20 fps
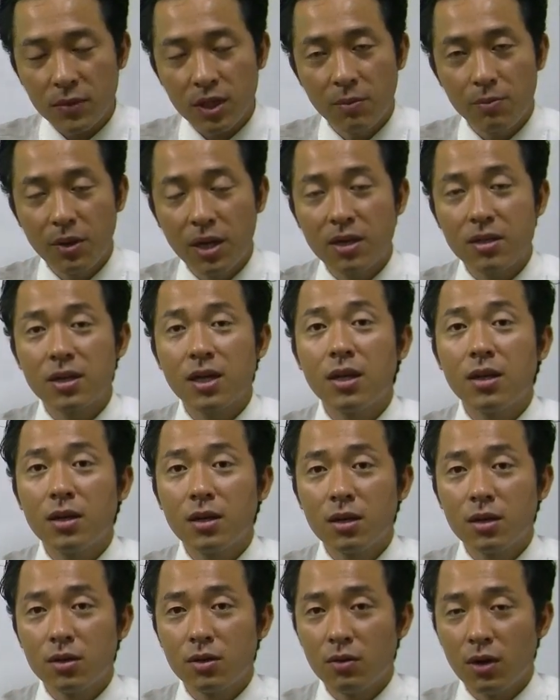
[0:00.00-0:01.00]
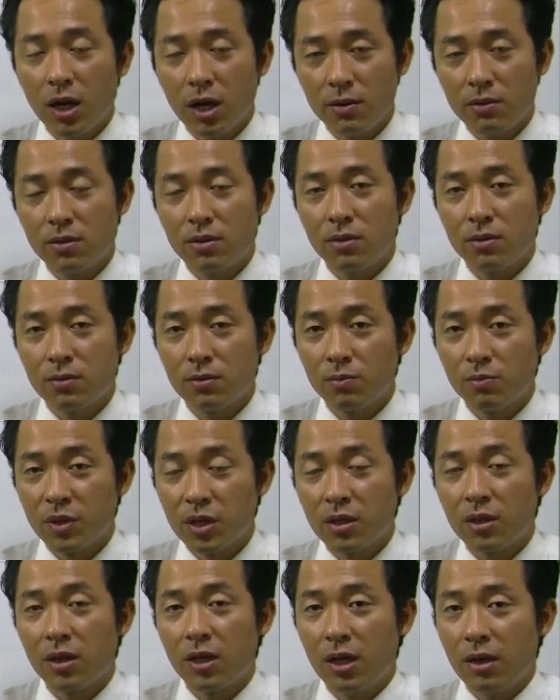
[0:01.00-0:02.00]
But you have to be
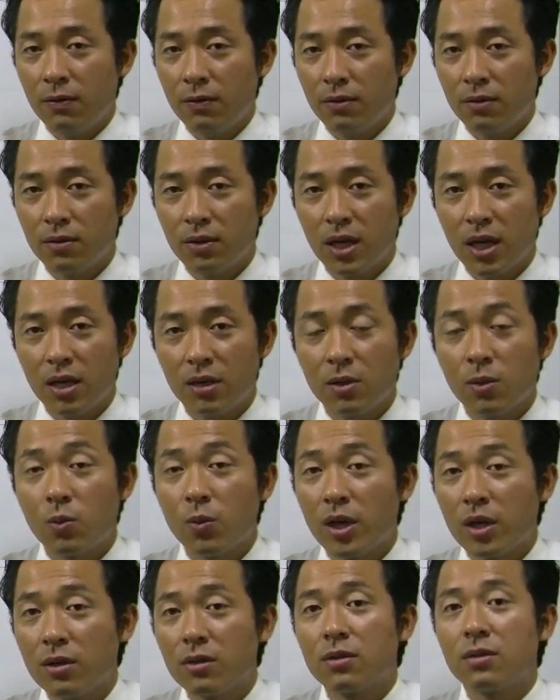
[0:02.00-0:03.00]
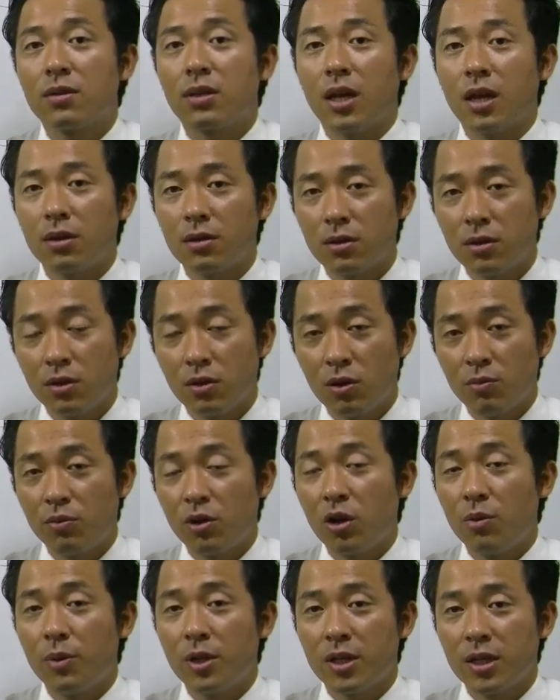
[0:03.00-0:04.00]
careful that when you sell your
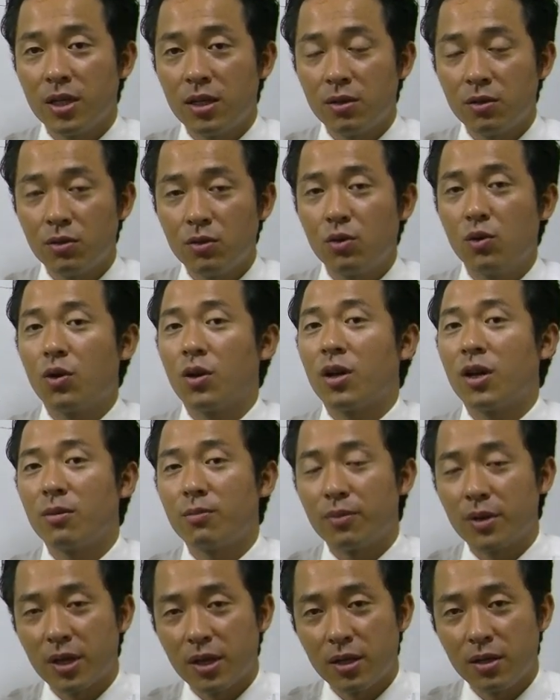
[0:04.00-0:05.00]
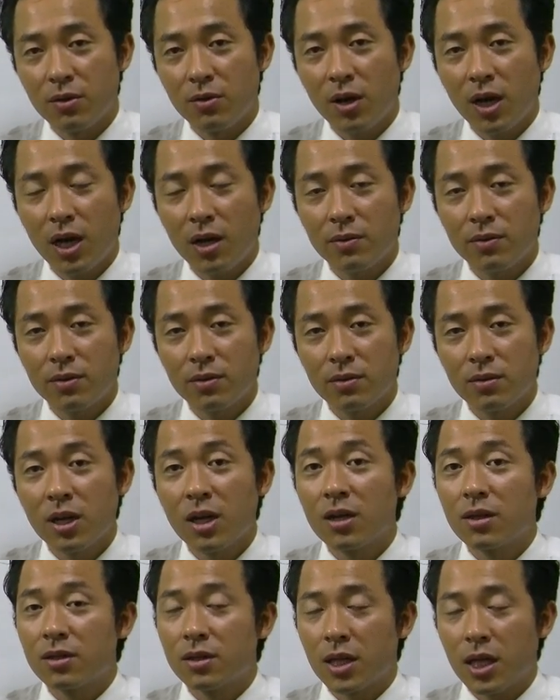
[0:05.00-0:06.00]
property to your company, you have to
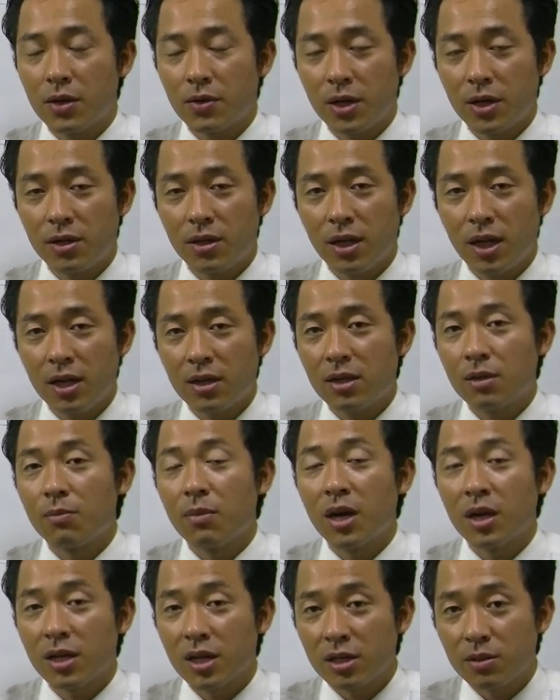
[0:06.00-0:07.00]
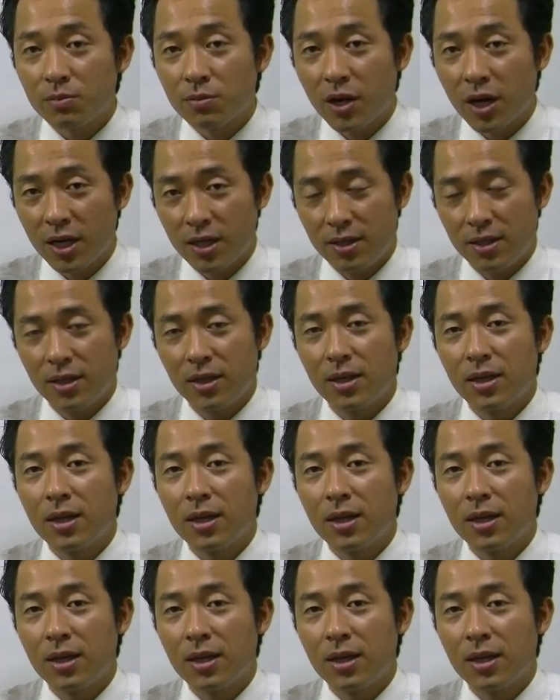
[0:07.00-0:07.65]
sell it at the market price.